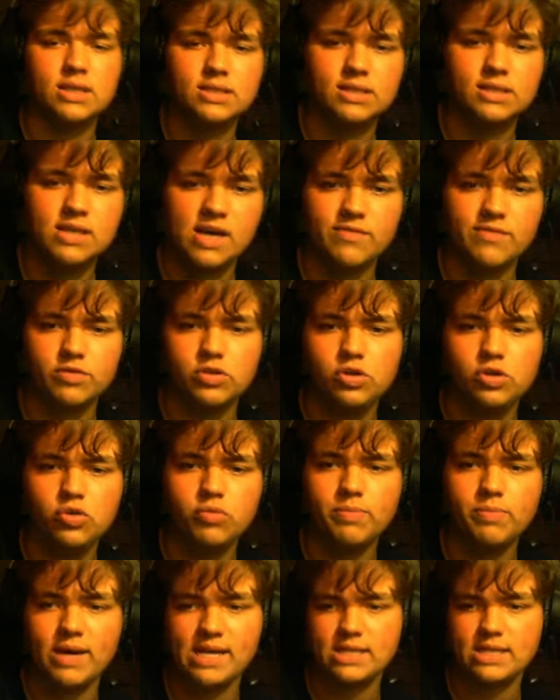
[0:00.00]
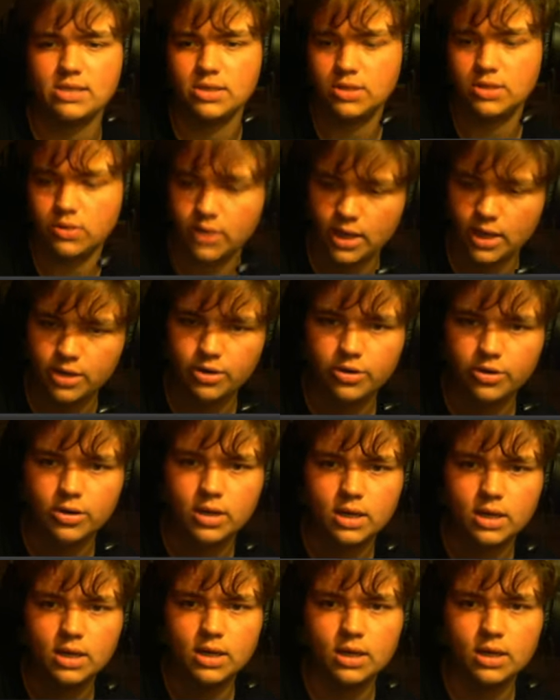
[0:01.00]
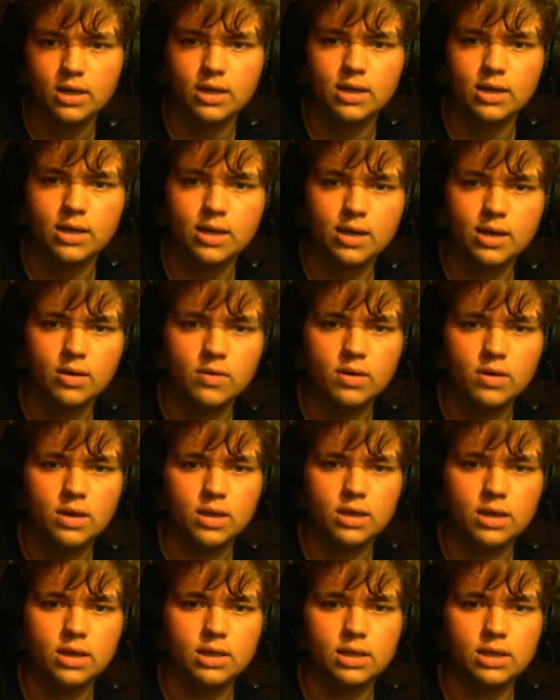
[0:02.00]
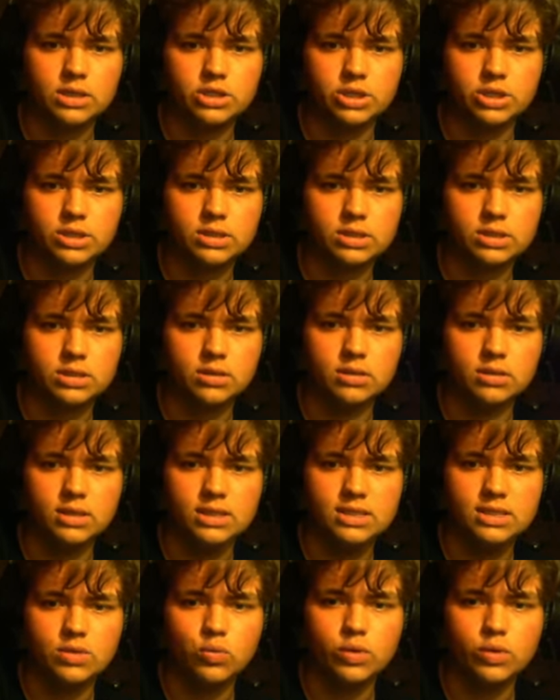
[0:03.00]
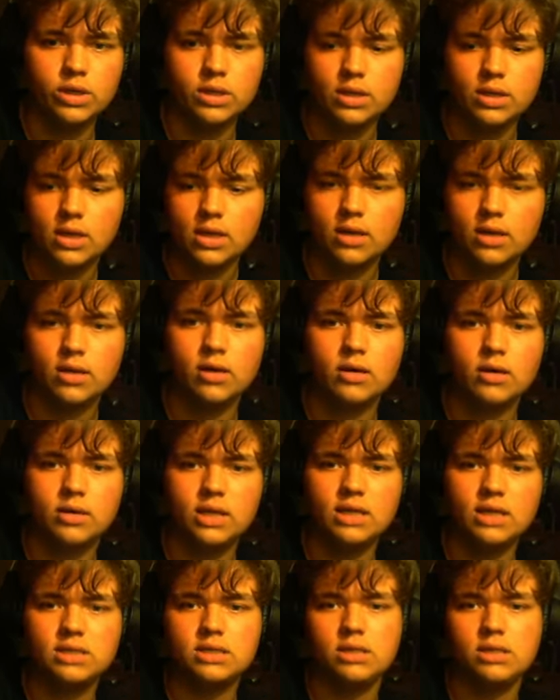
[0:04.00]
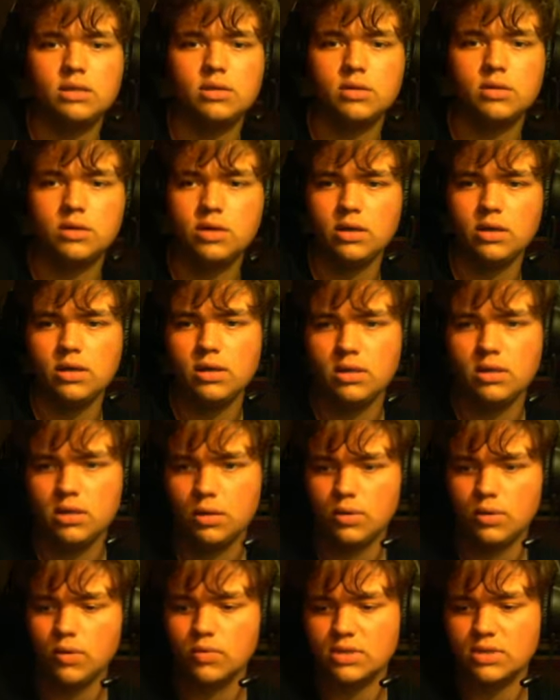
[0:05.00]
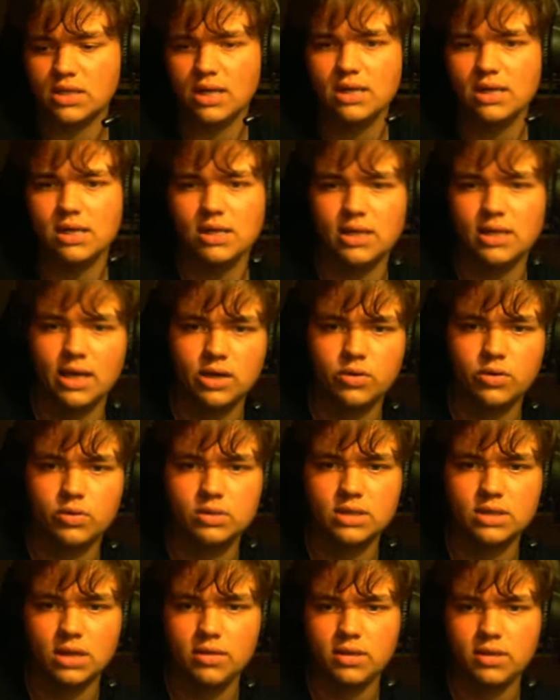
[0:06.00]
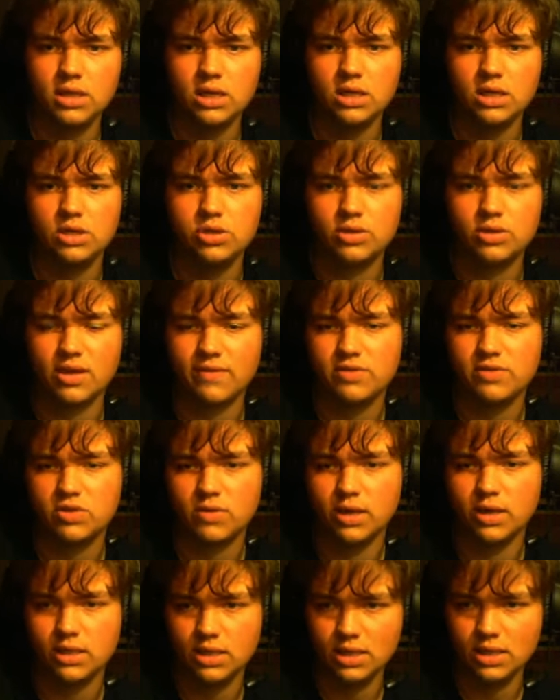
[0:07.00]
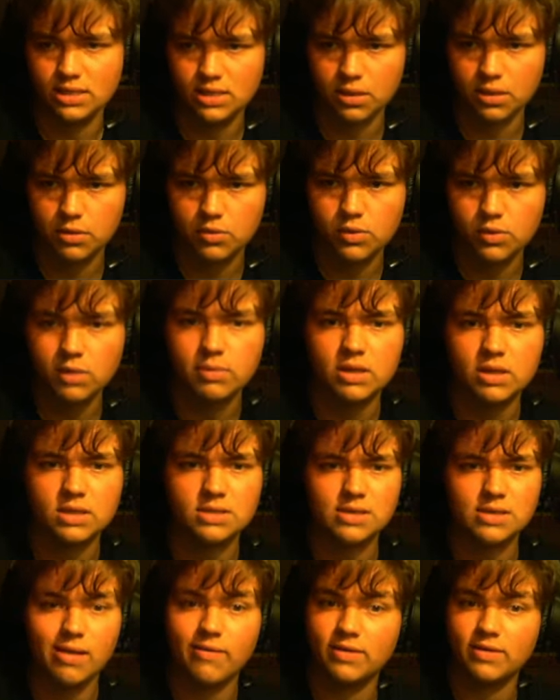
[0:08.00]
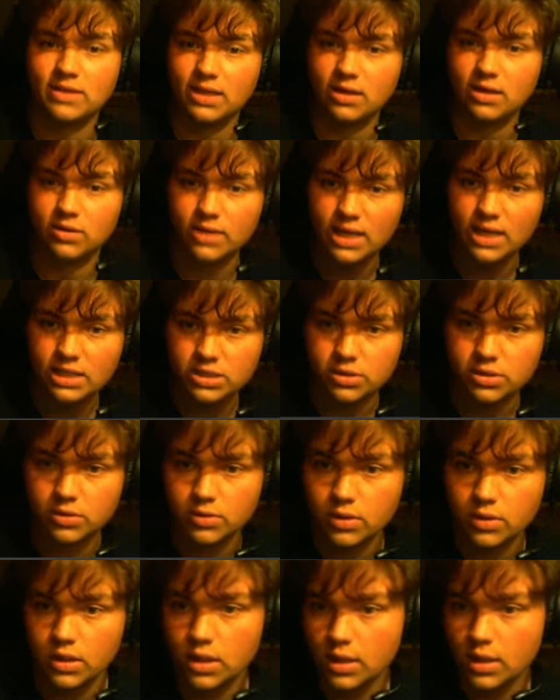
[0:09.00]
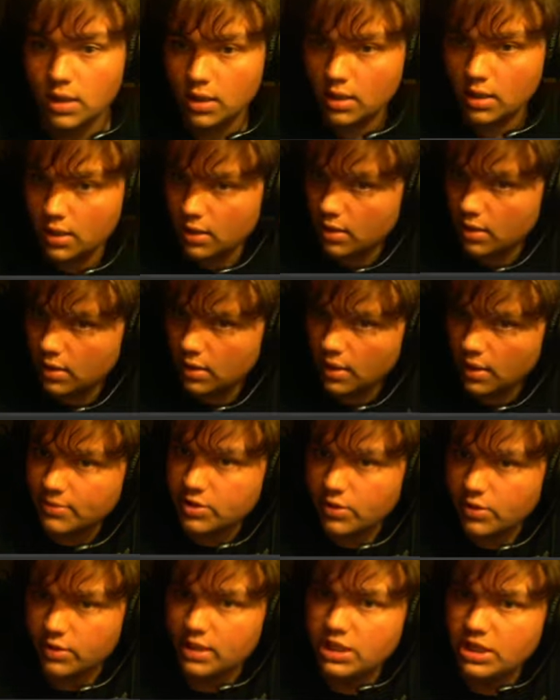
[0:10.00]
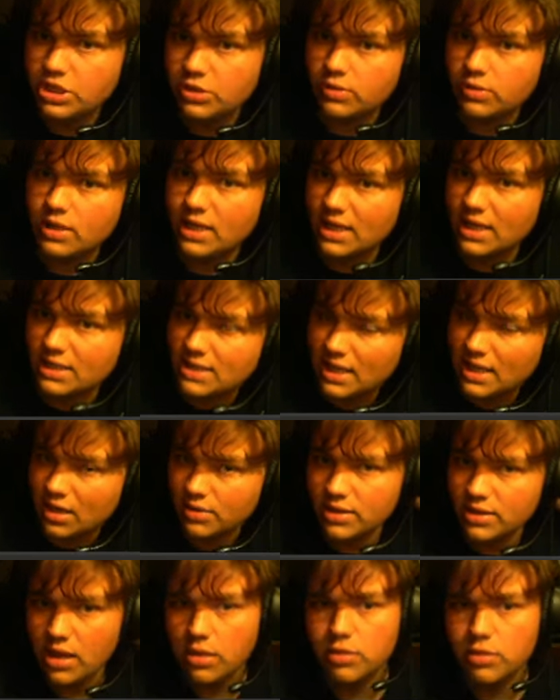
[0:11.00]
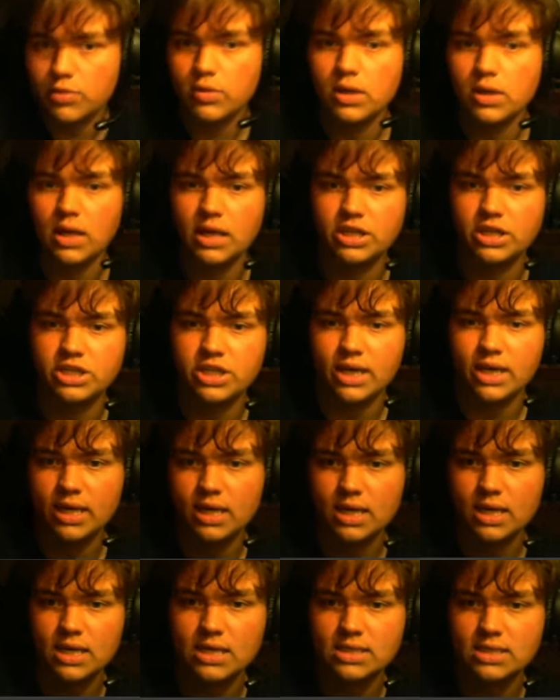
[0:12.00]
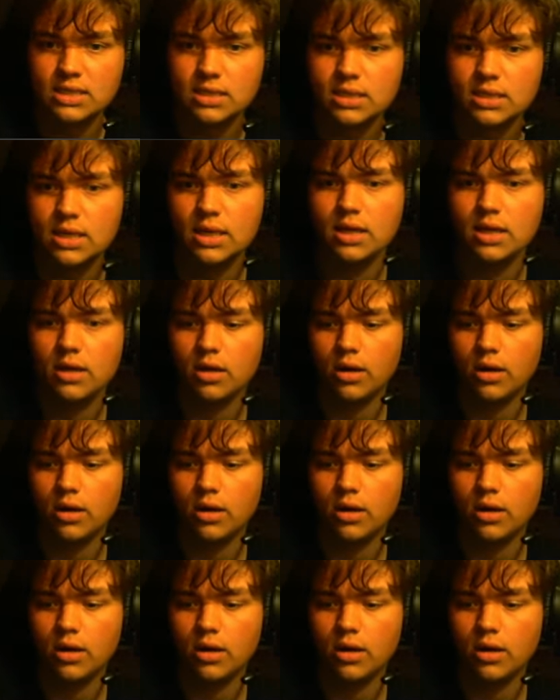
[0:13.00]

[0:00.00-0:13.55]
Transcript: doesn't have the two passers together, and now it's just an easy win. King d3 was slightly inaccurate. I think he should have tried king c3 because now if I take on a2, I'm sorry, on h2, he can take on a3, and check isn't